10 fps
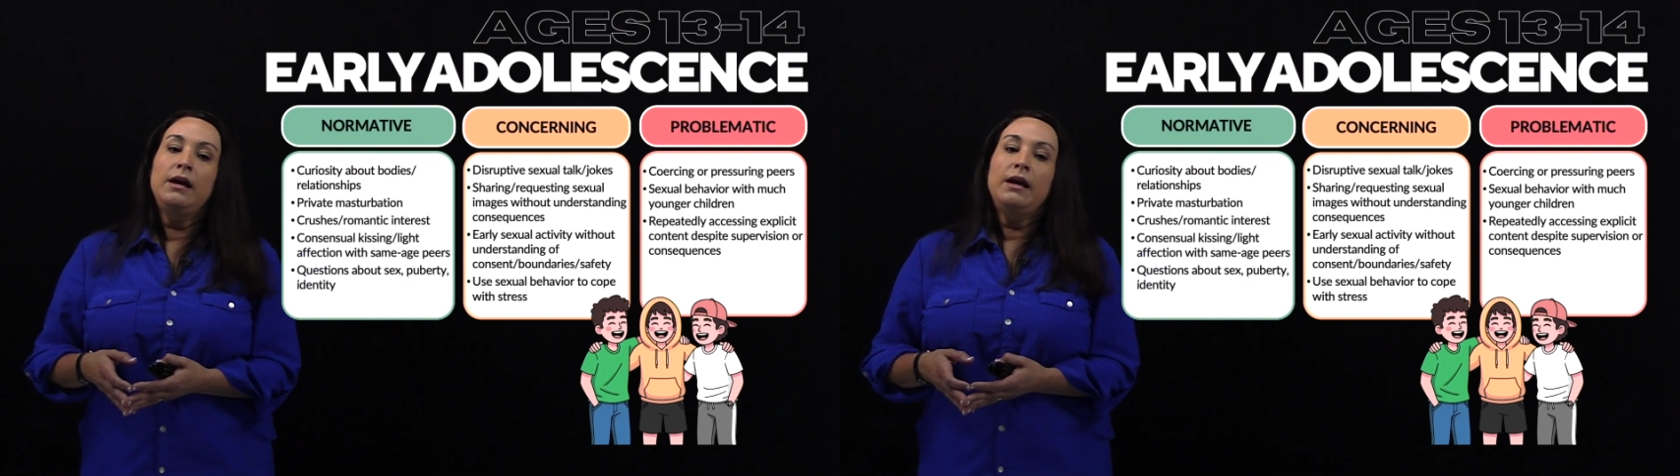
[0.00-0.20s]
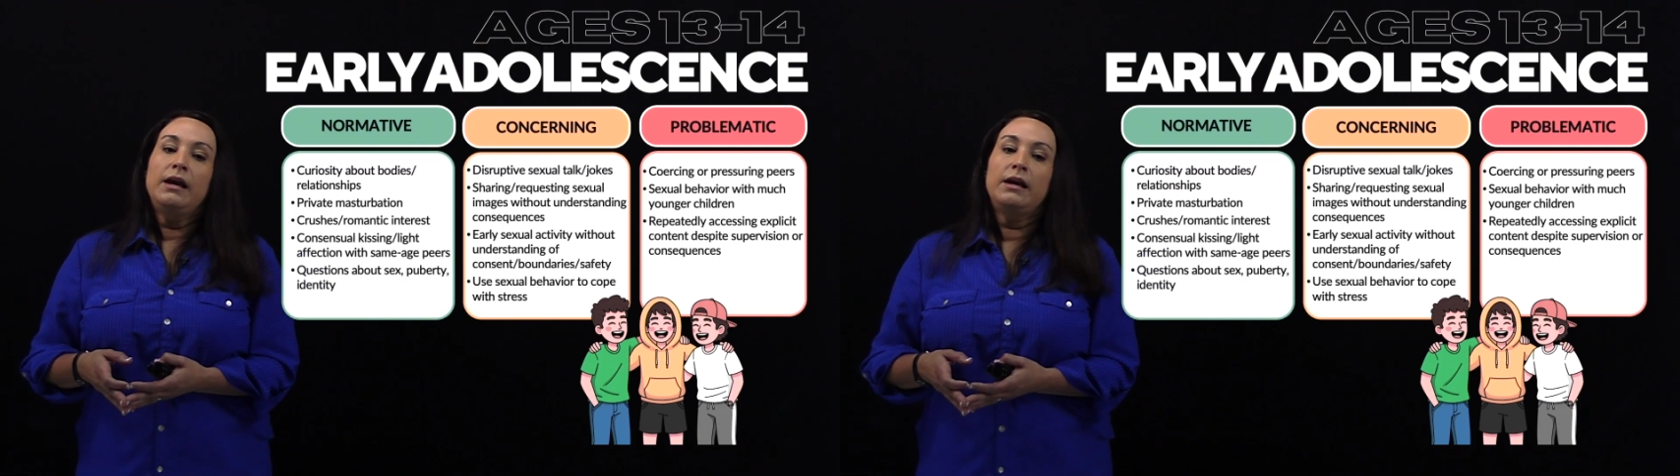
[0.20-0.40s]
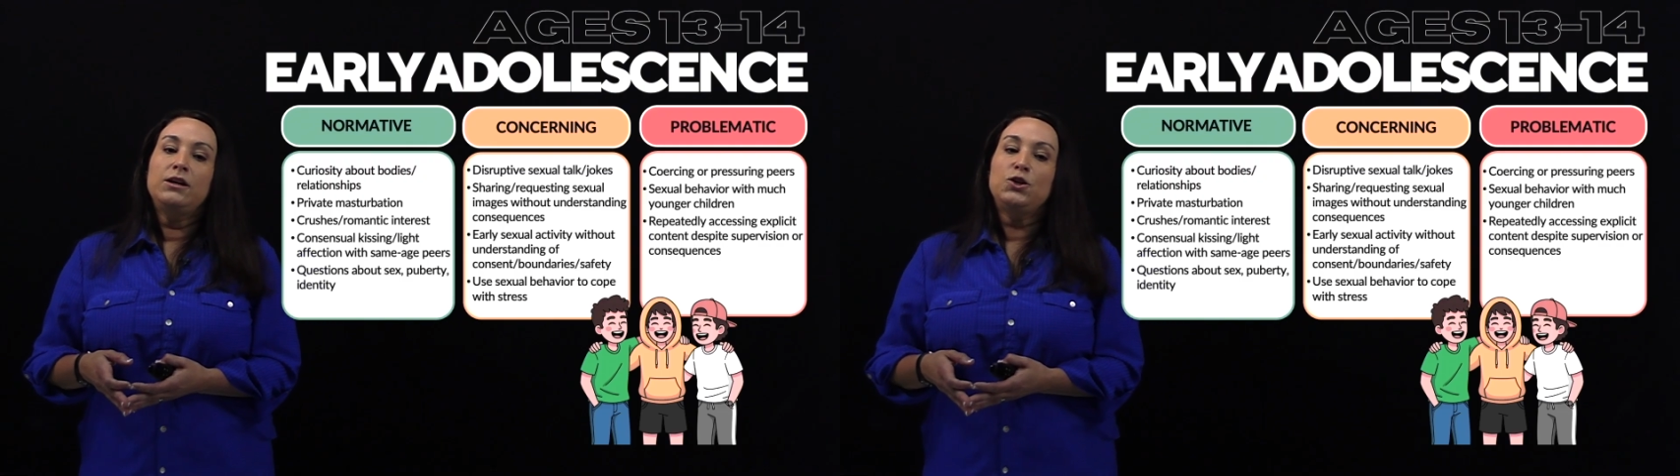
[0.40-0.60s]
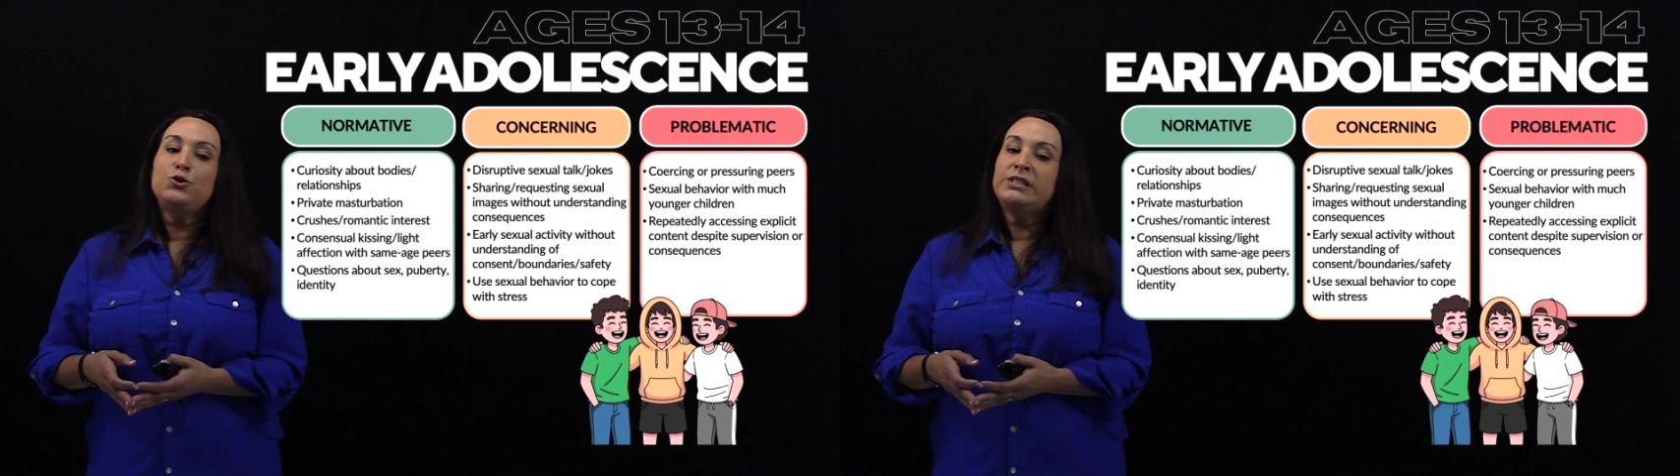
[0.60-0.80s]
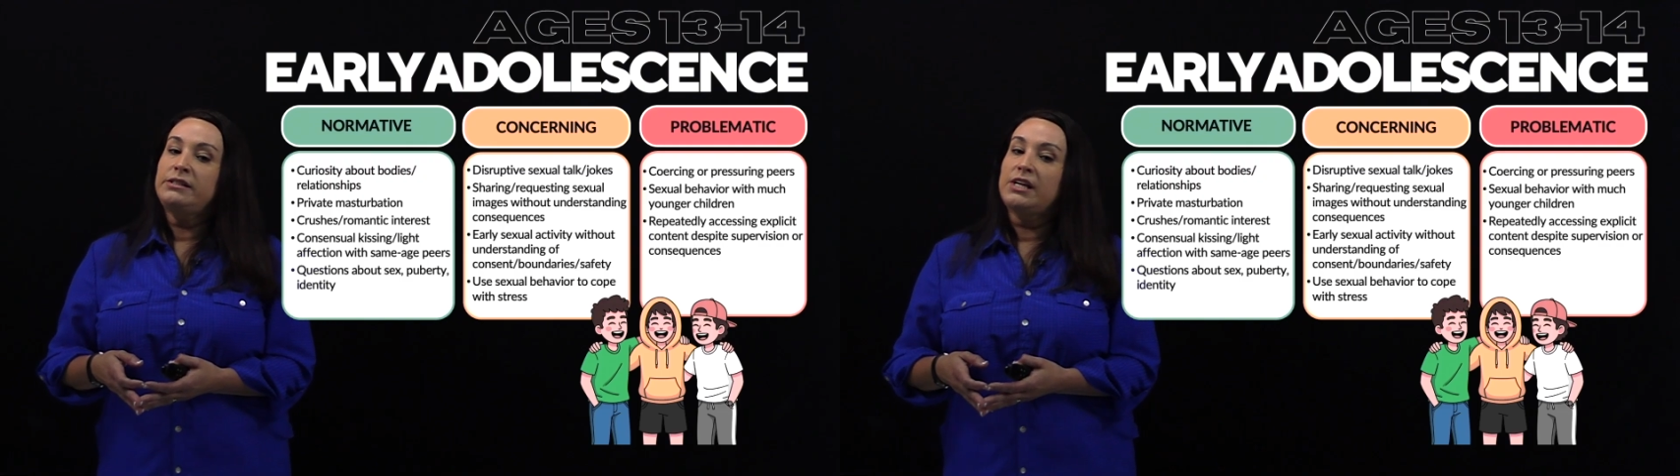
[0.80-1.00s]
in
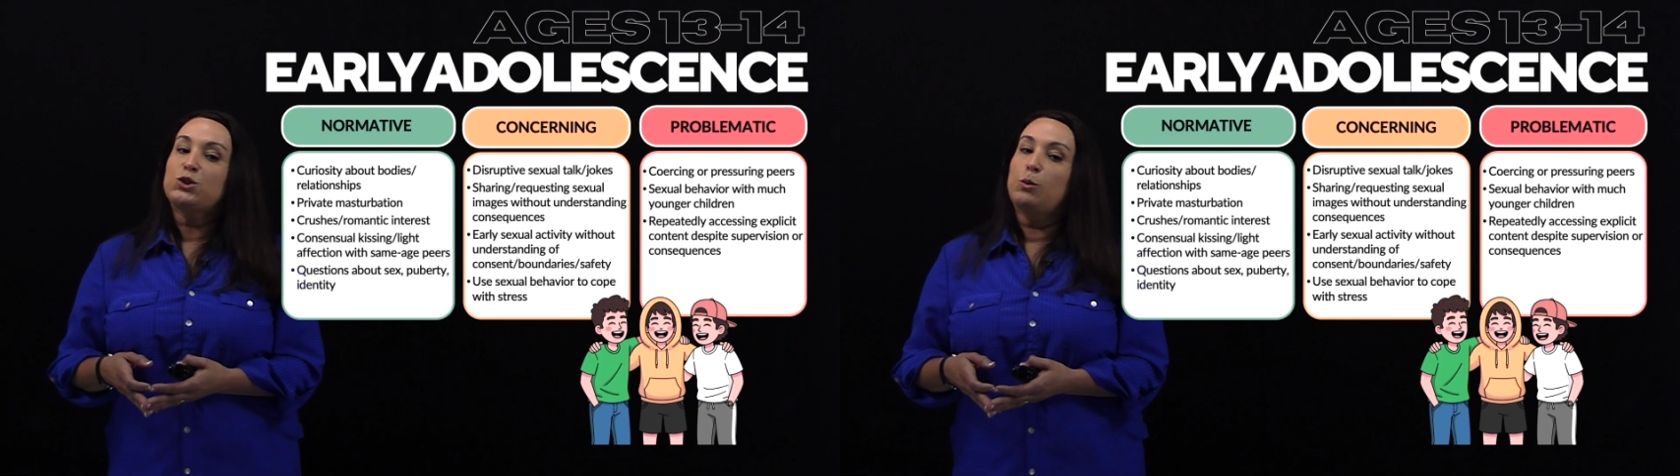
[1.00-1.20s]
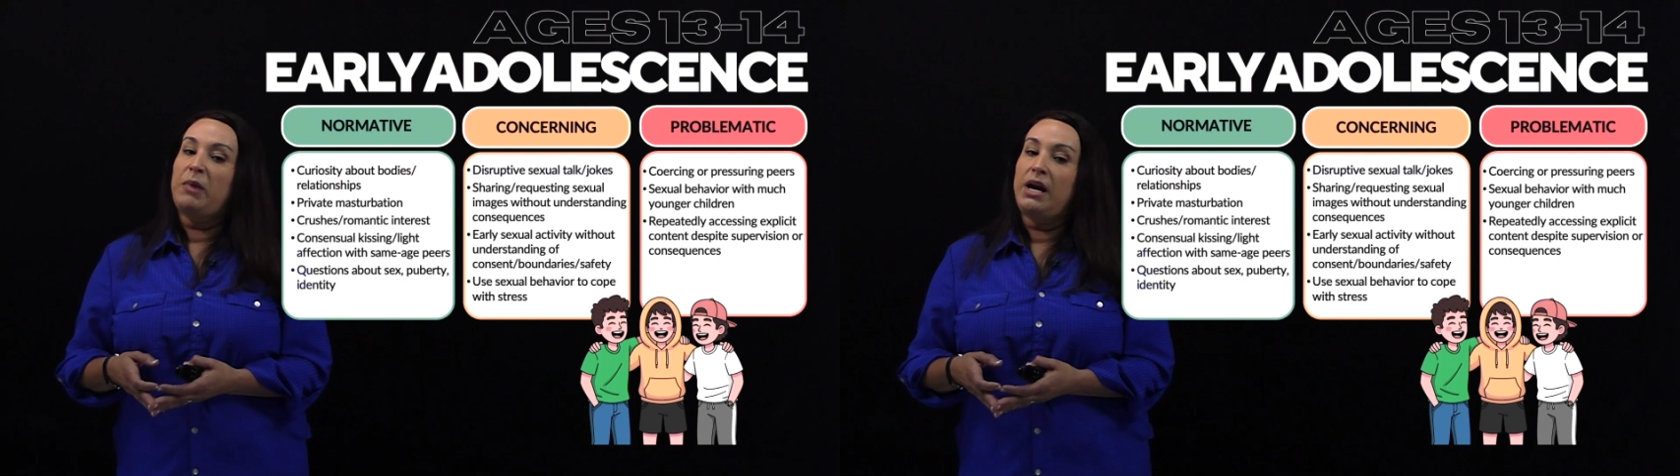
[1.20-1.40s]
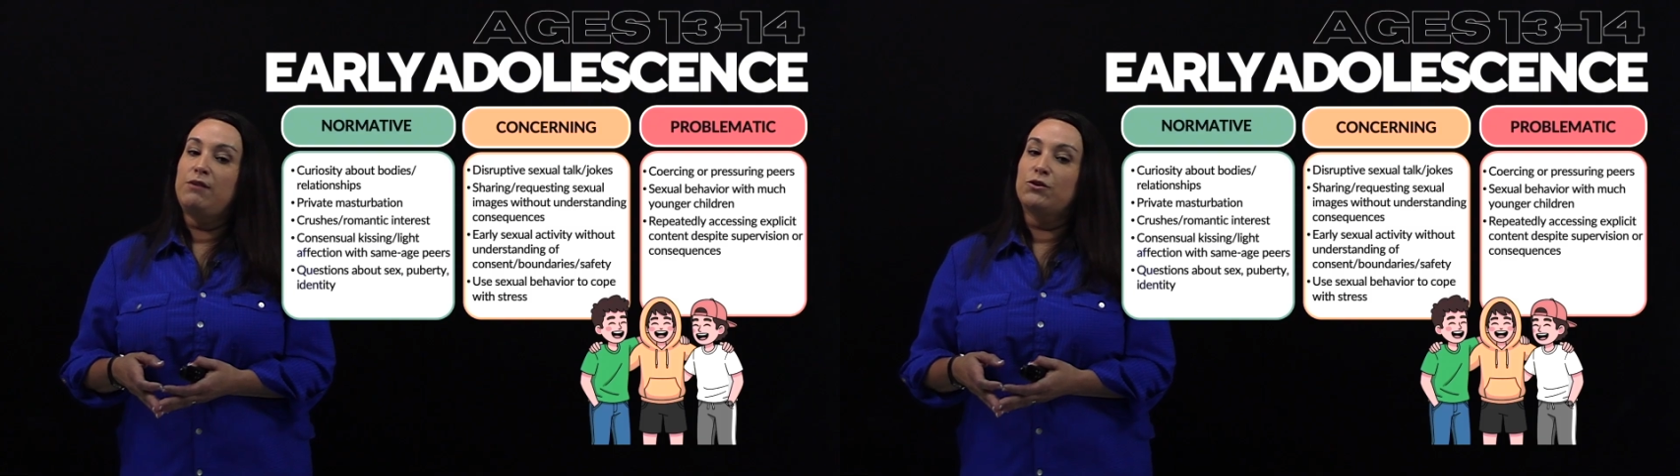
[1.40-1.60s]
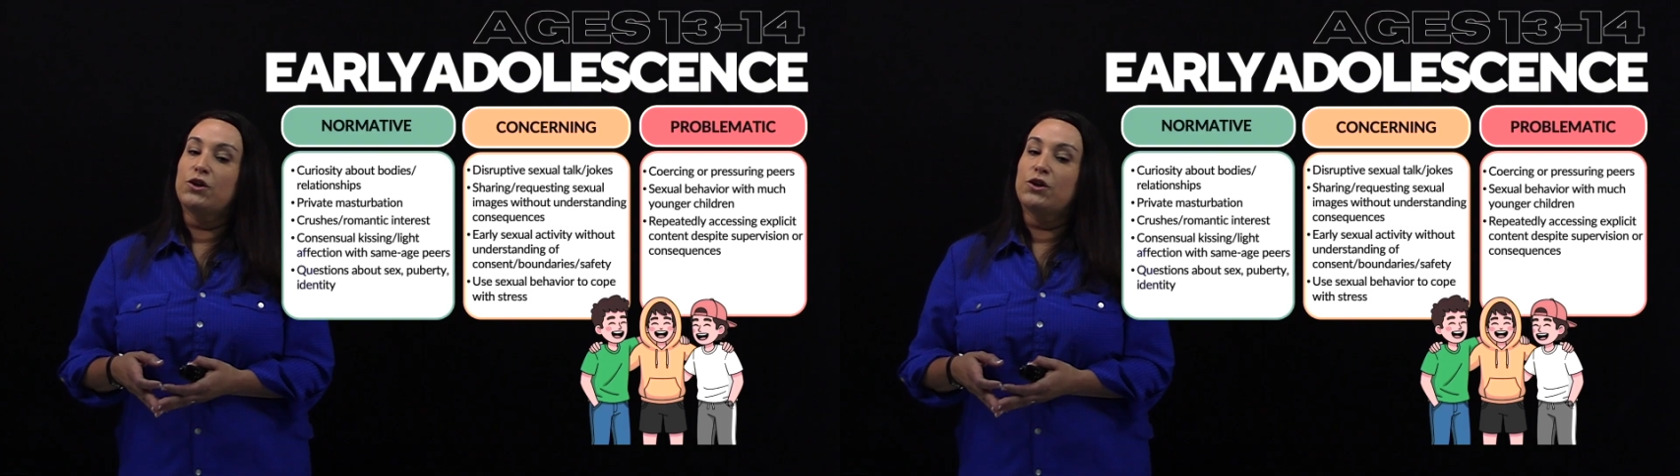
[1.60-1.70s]
using sexual behavior